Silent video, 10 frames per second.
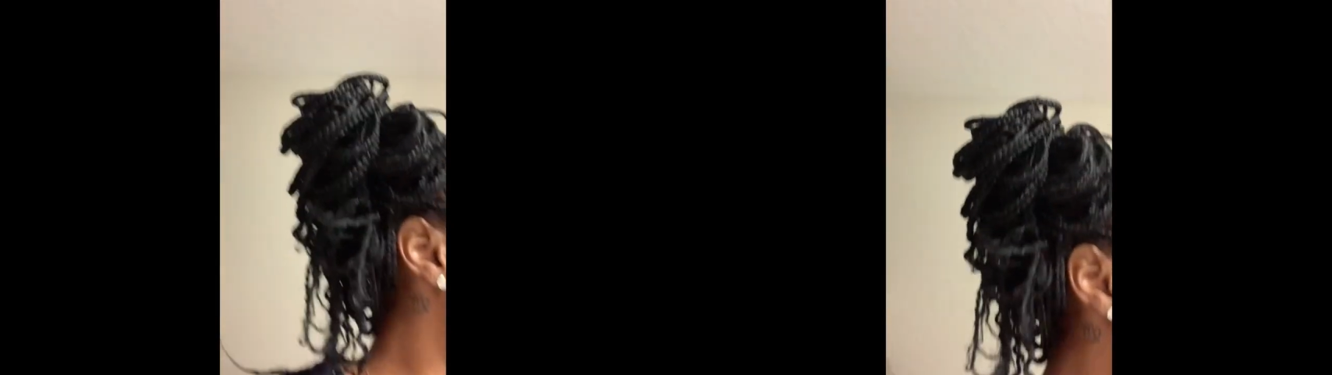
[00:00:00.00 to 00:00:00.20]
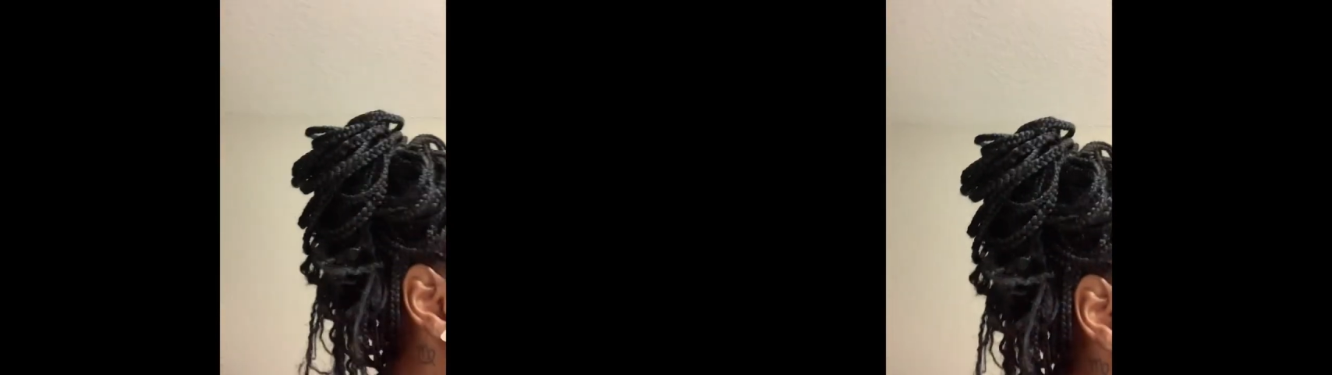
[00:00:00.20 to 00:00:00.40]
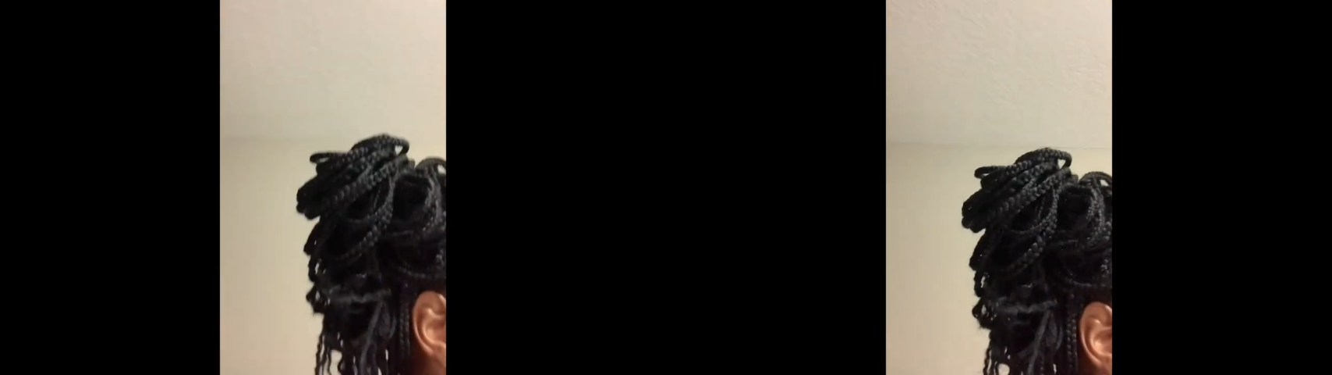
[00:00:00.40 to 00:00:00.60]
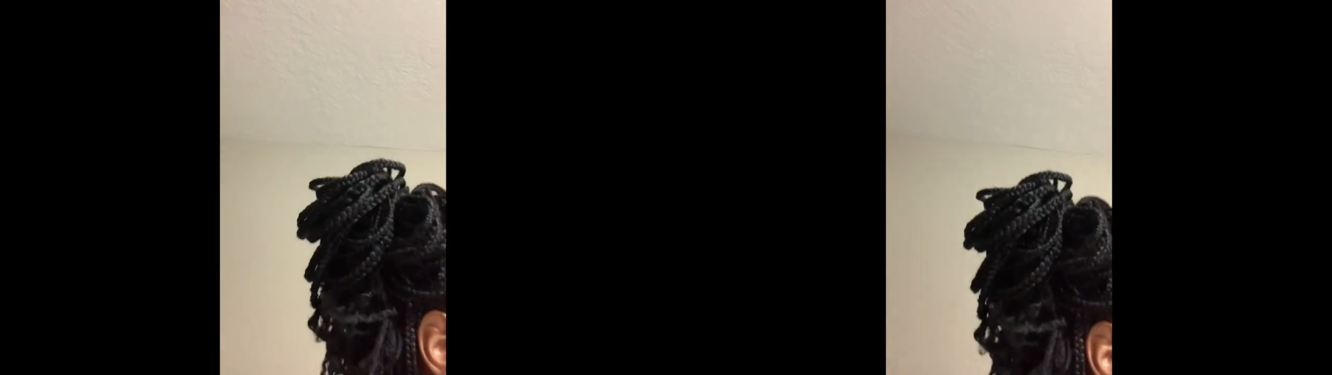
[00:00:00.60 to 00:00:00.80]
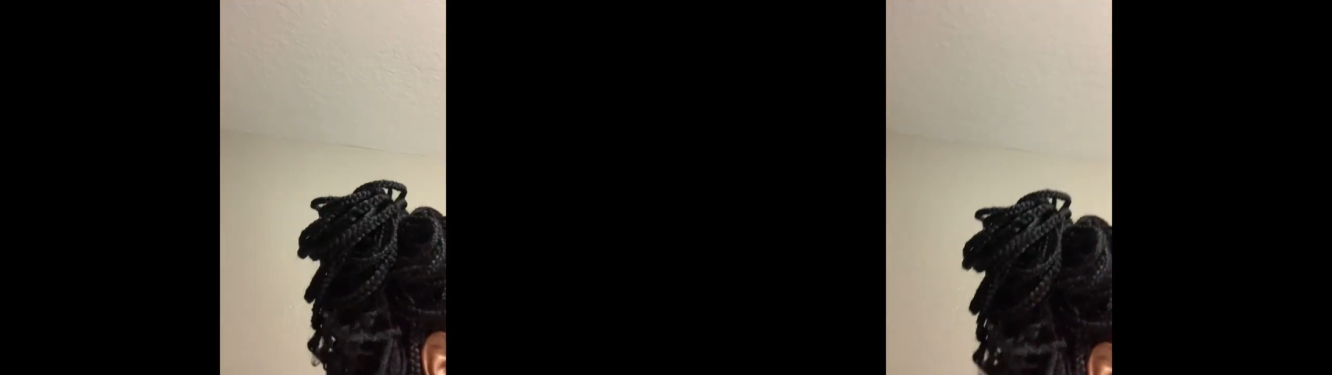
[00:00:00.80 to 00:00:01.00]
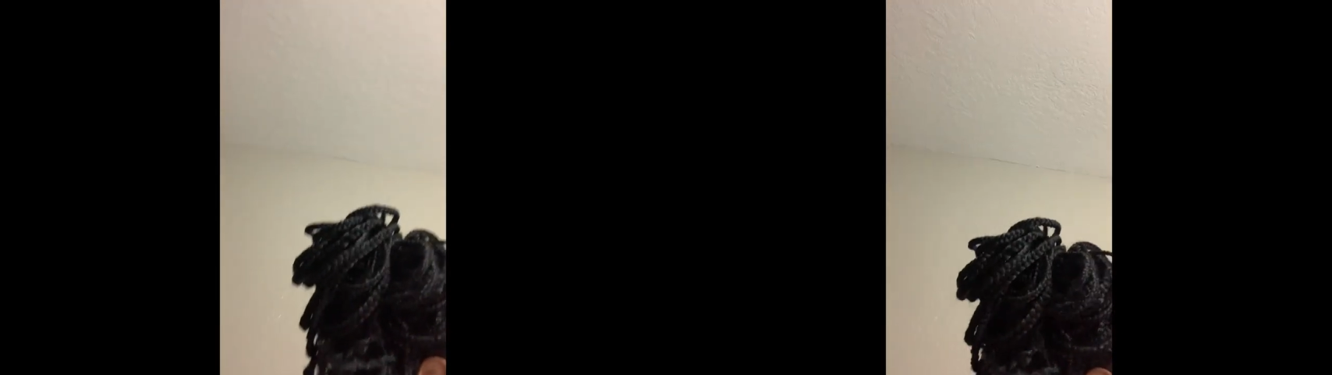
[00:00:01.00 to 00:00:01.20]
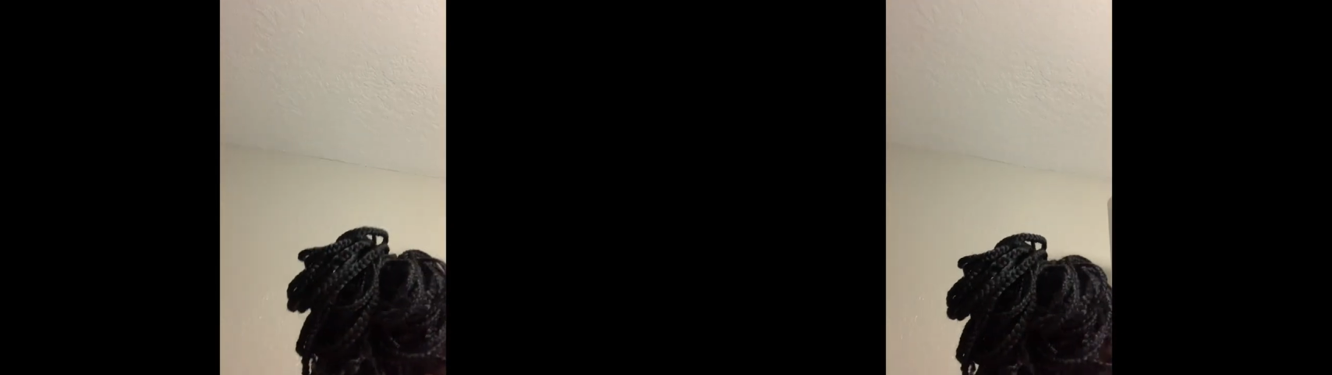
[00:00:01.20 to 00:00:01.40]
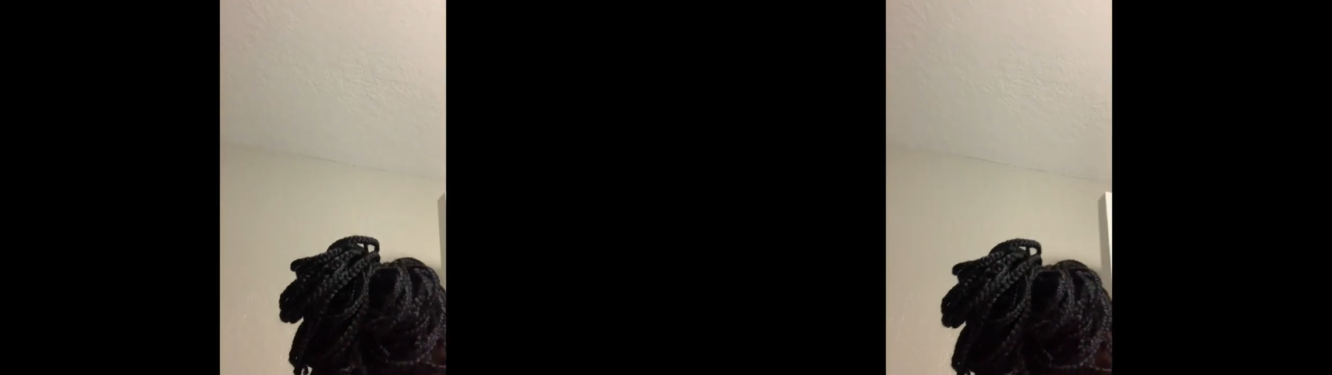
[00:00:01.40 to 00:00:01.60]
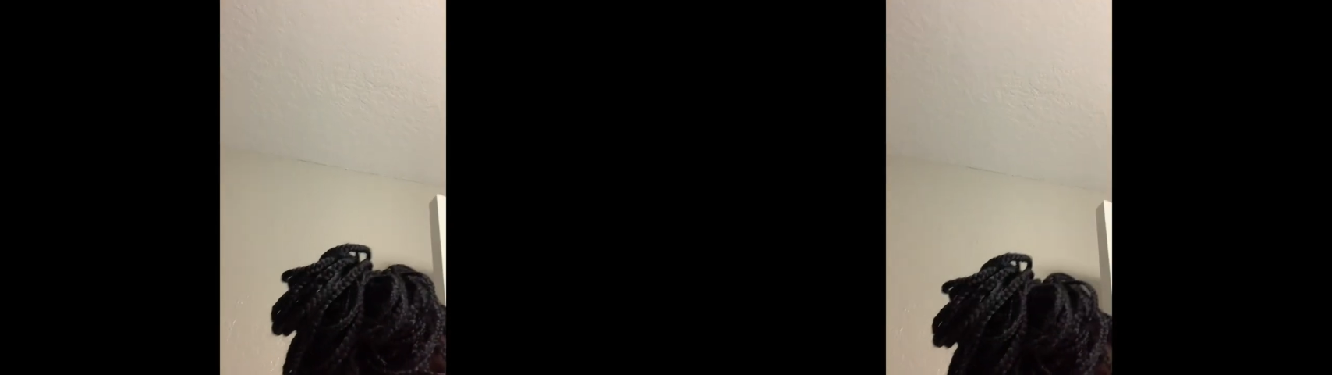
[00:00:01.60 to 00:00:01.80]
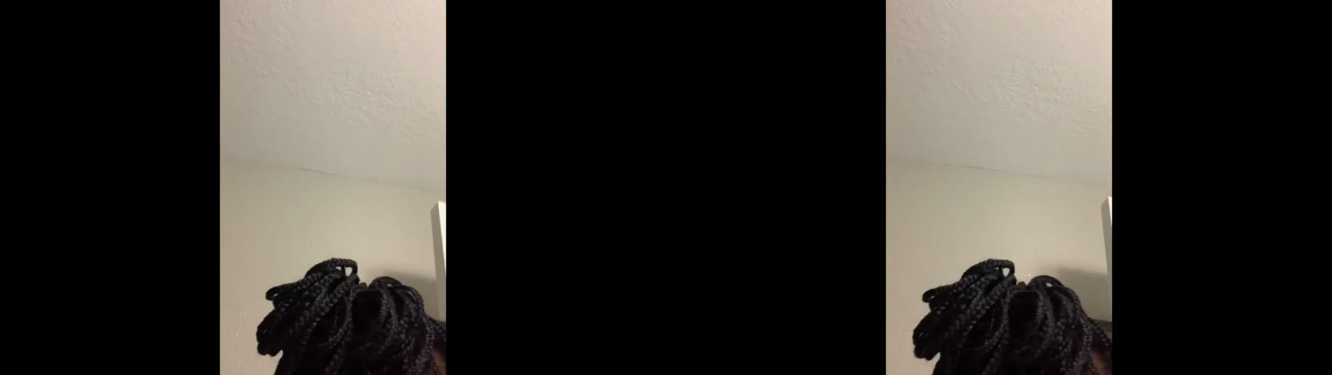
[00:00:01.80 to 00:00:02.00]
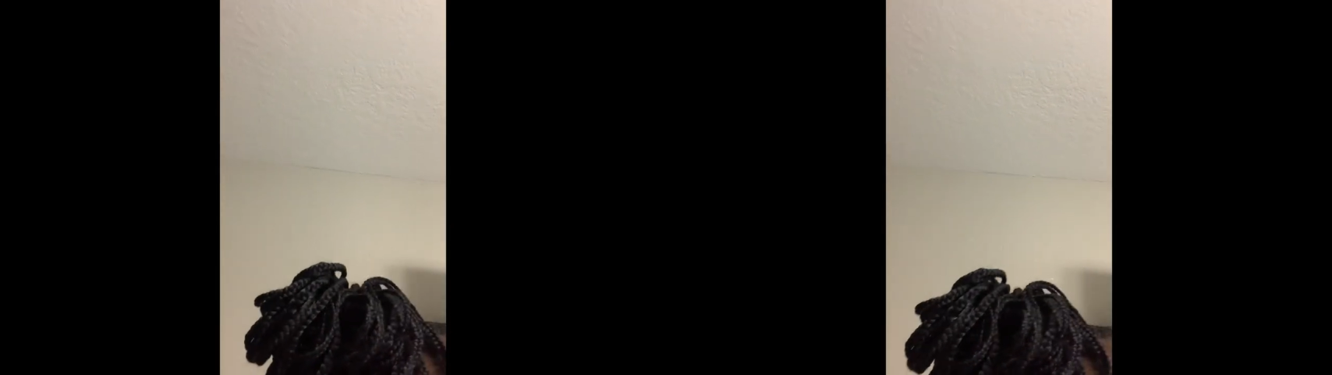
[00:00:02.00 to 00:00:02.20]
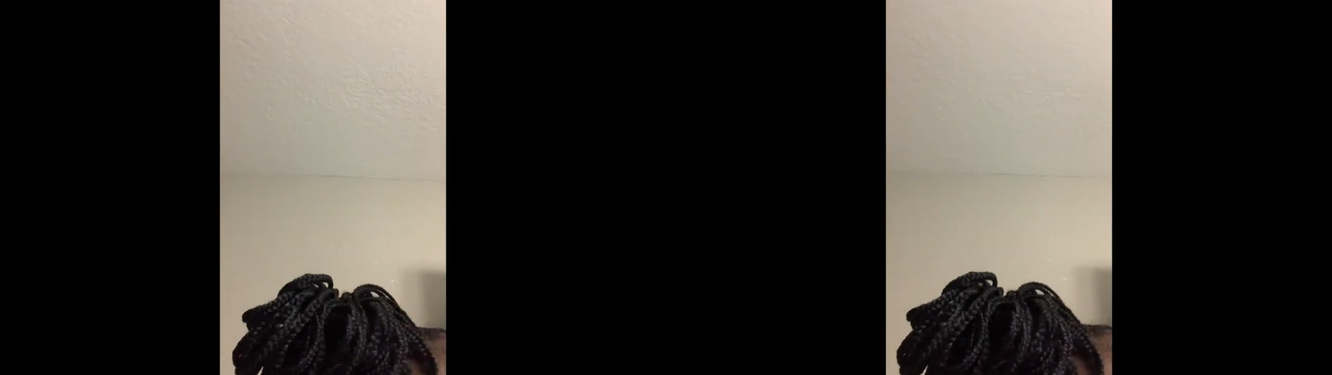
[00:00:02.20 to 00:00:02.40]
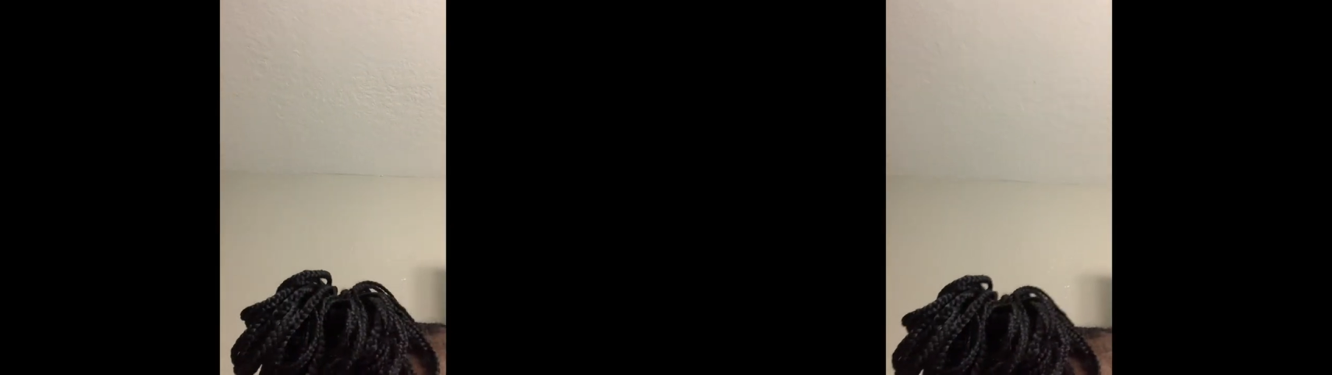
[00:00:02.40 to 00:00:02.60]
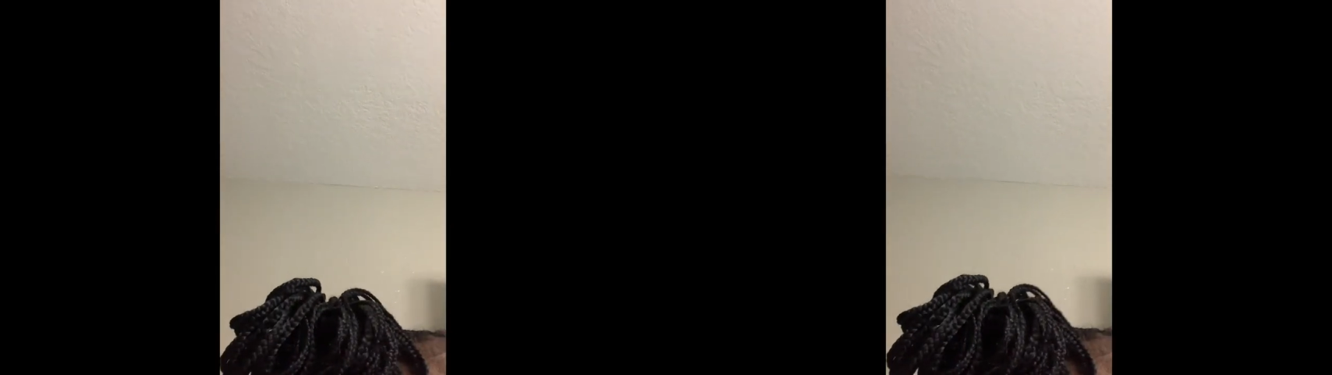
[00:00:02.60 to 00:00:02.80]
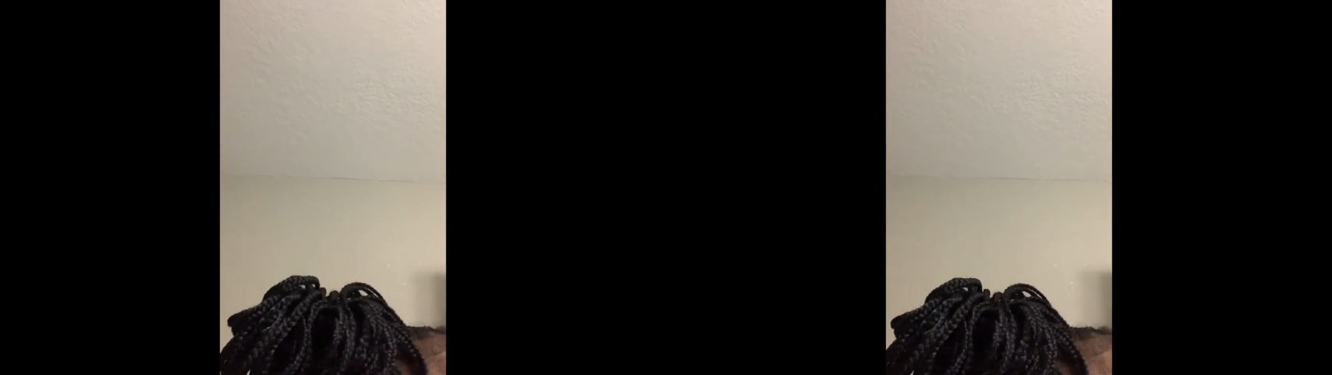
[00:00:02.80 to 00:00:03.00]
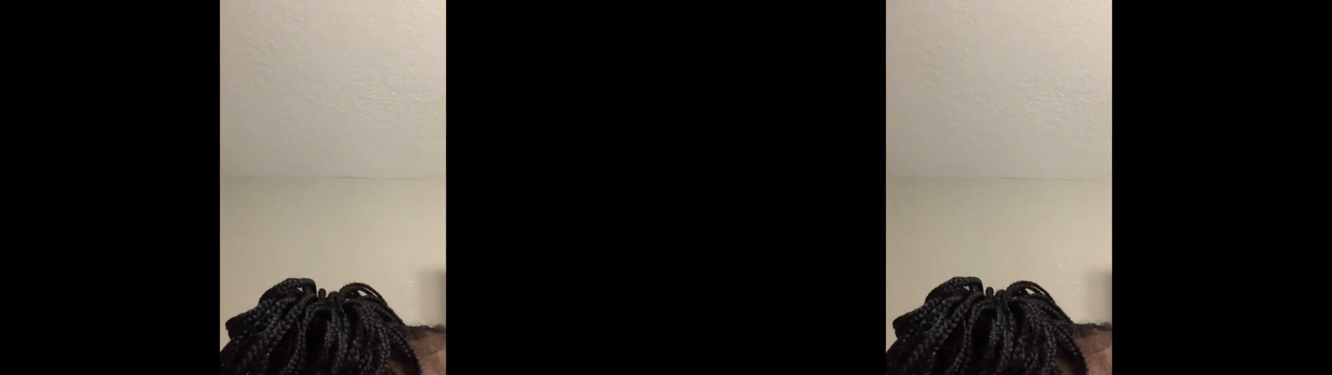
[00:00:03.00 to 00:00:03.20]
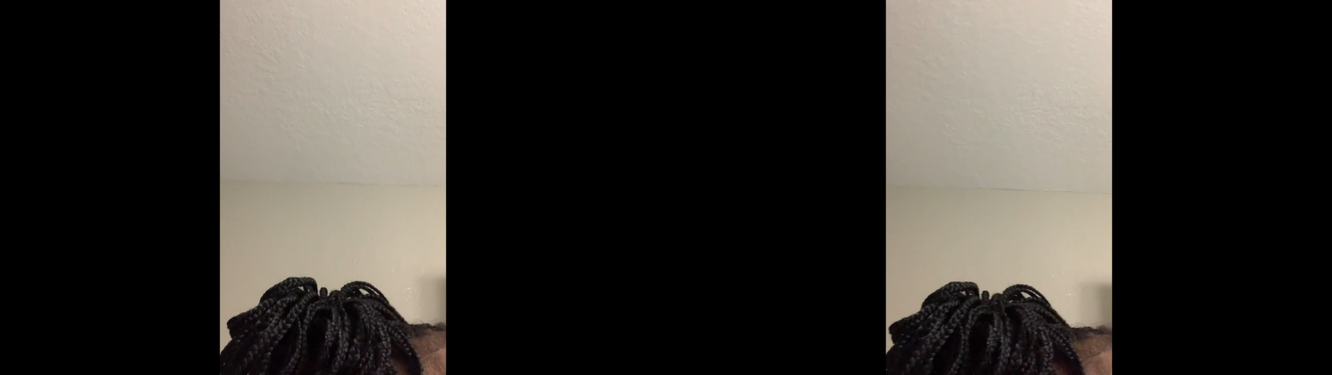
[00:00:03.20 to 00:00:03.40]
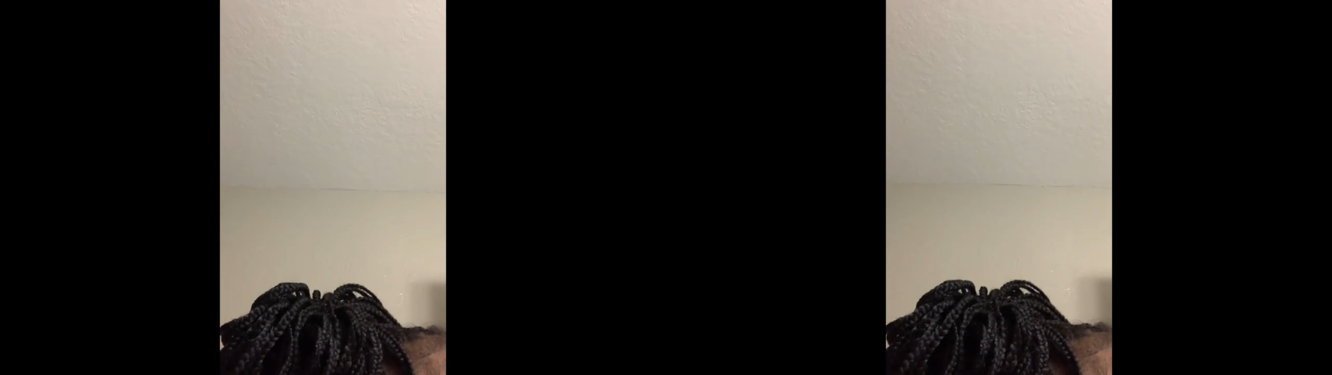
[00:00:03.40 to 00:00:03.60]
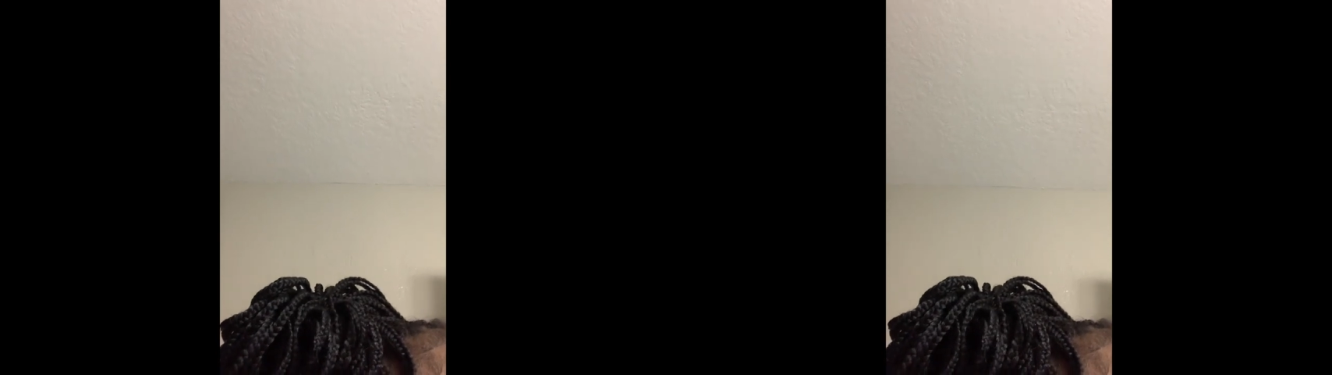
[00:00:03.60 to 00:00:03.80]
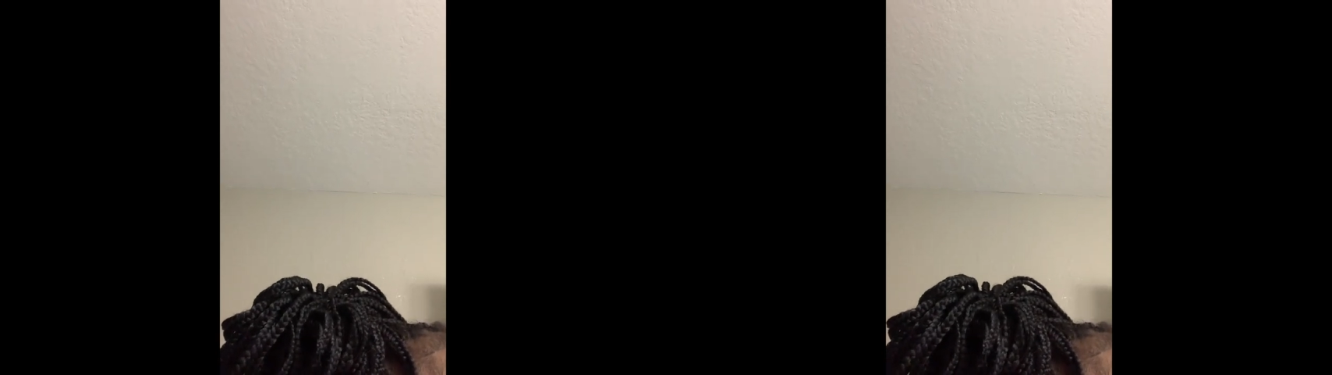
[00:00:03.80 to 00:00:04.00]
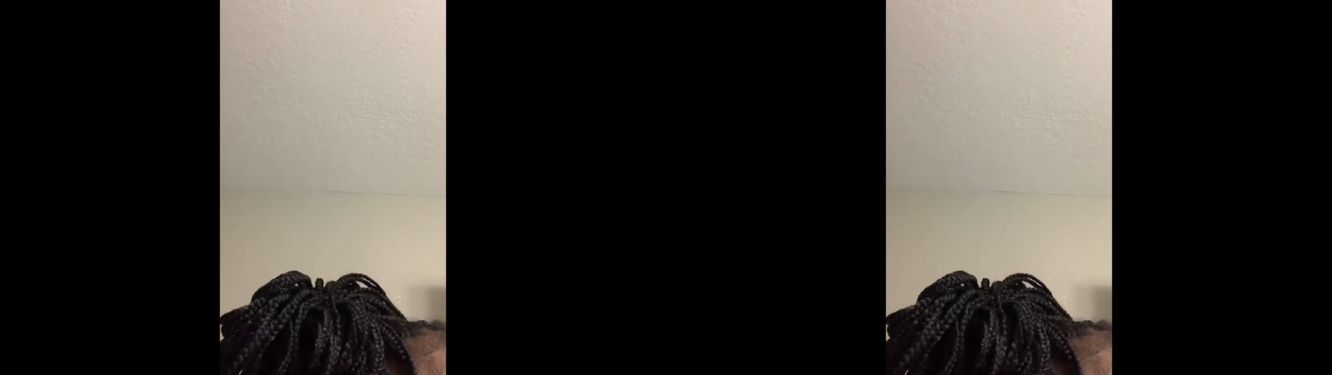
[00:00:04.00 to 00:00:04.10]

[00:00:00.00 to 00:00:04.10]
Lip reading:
(no speaker visible)